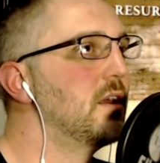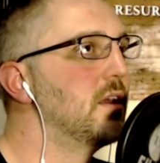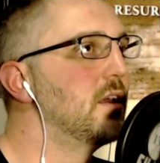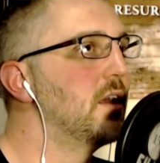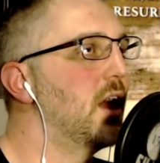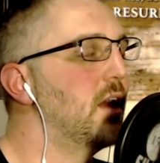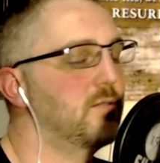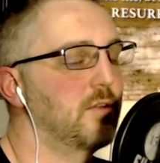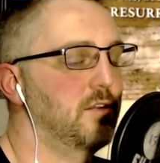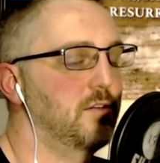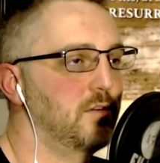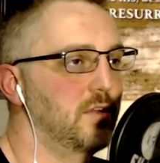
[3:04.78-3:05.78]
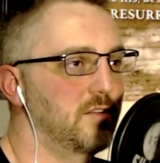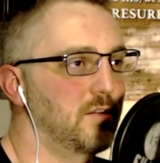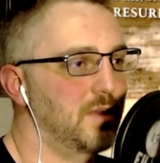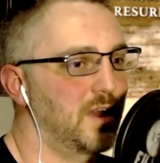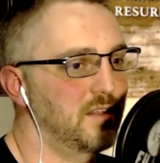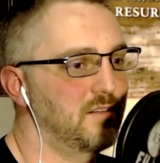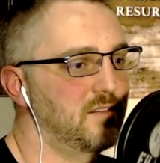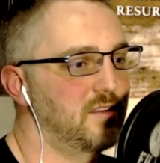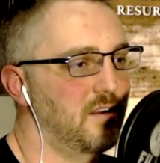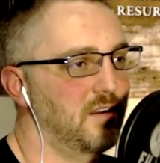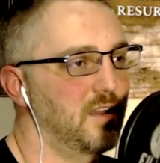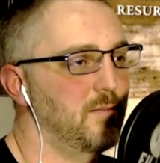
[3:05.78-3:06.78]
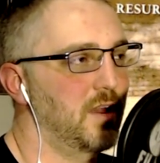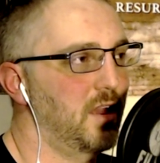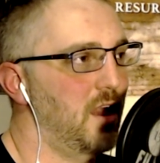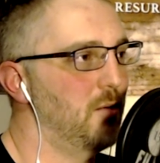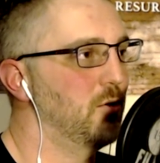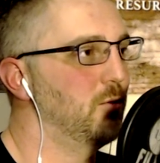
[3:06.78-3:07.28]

I'm sorry, I just realized I'm not staring at my camera,